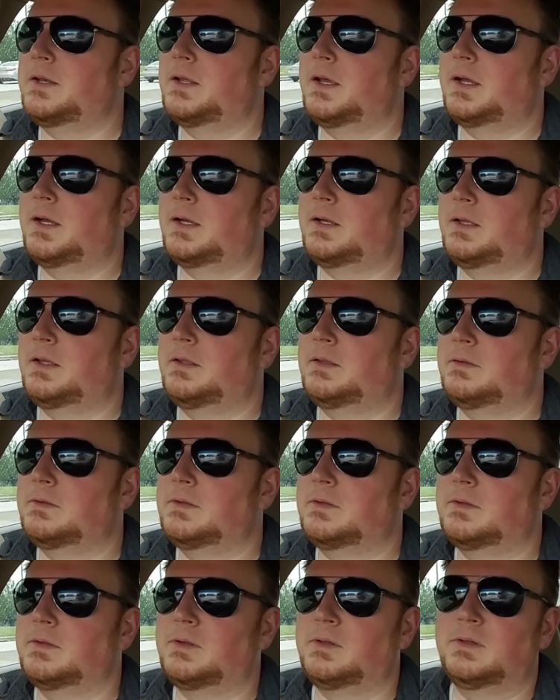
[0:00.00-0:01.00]
uh,
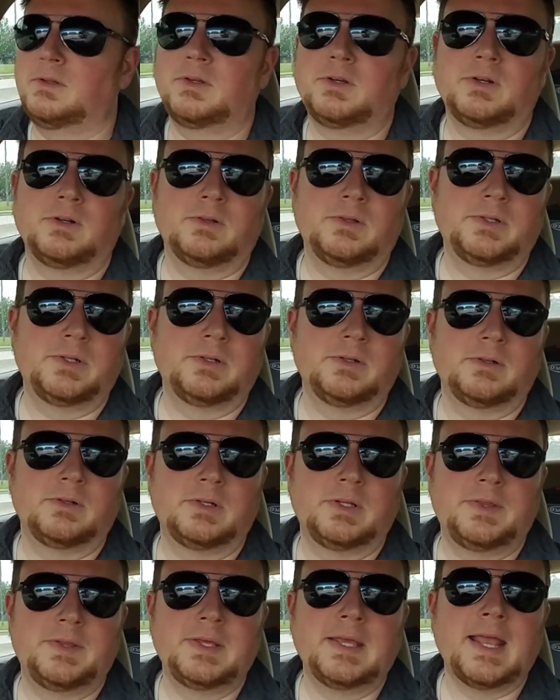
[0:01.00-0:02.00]
a little earlier
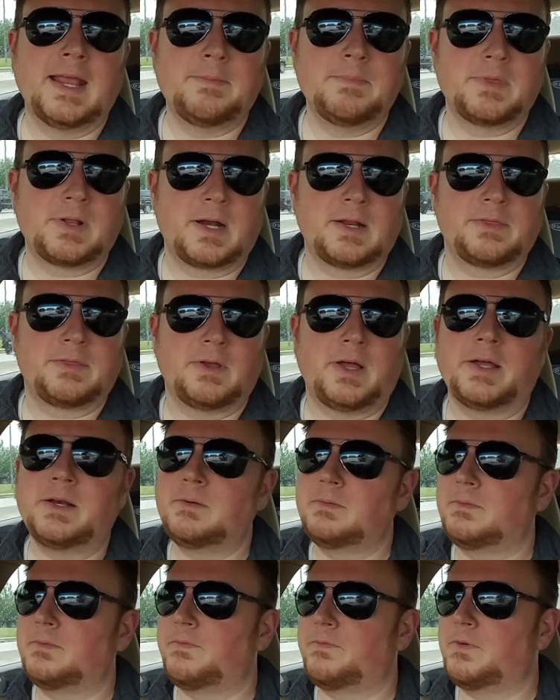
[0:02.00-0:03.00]
in the game than I thought
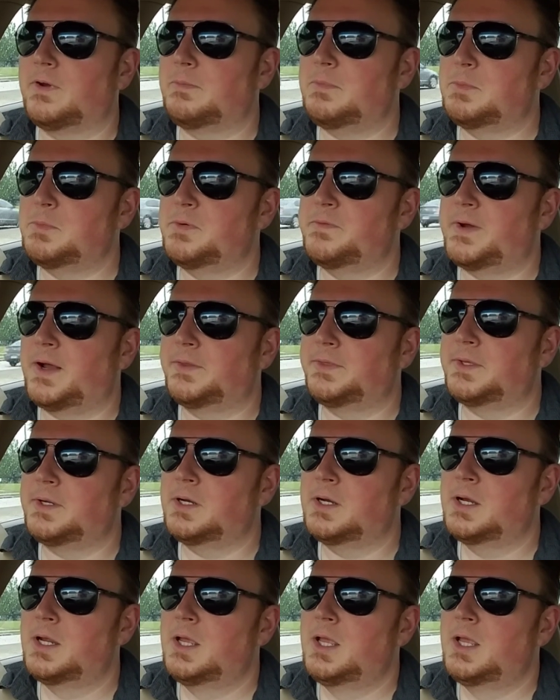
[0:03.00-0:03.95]
for him to move out there.